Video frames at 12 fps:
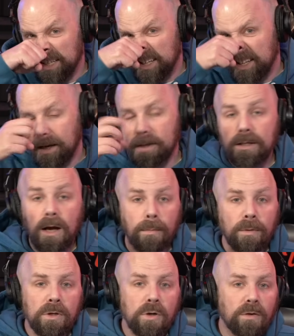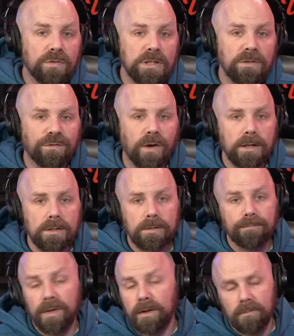he has a couple of UFC fights.
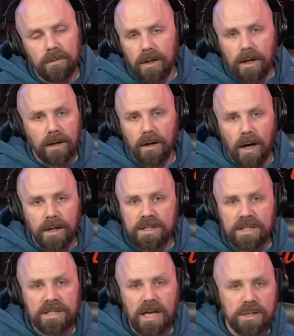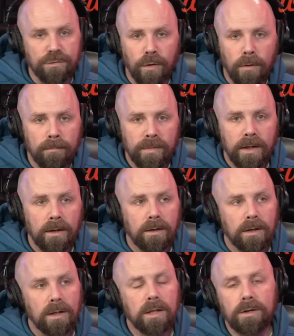Unsuccessful,
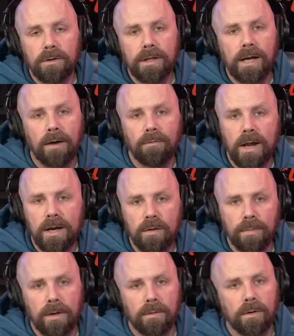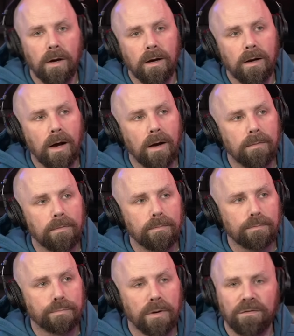clearly not ready to be a, a, a
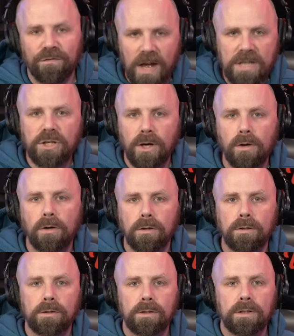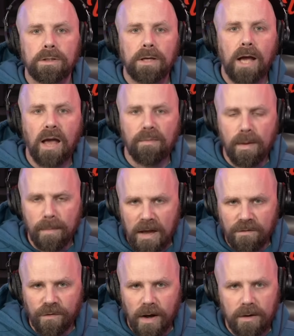professional MMA
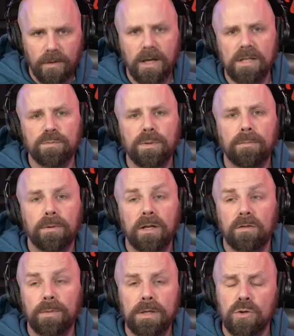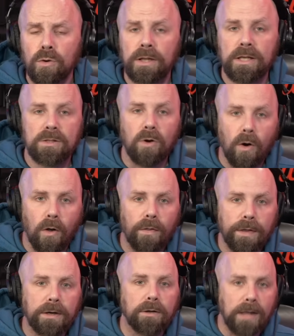fighter against people that have been doing this all
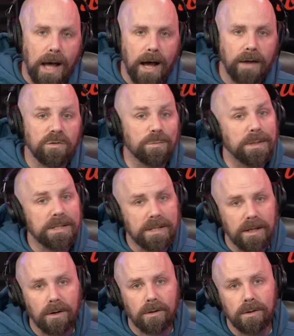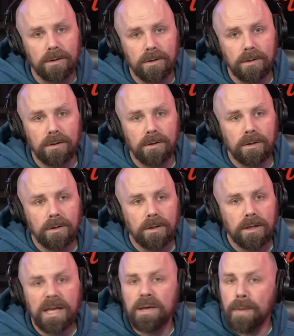their lives, but still,
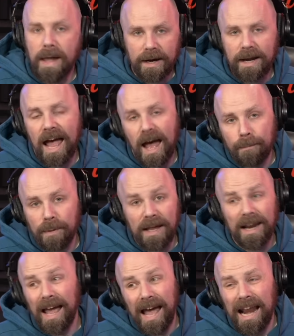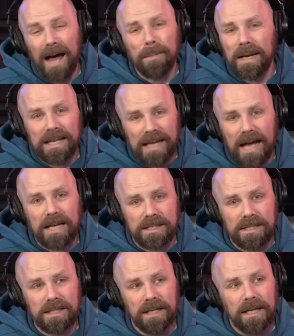he made it happen. And I'm going to
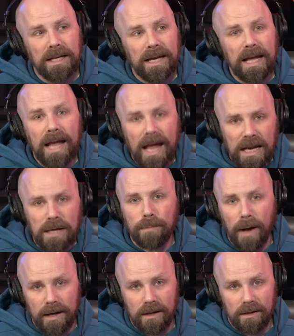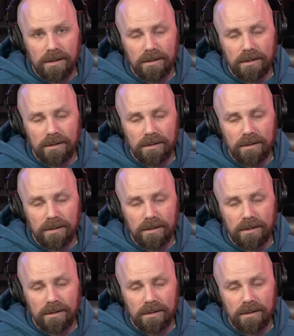guess anybody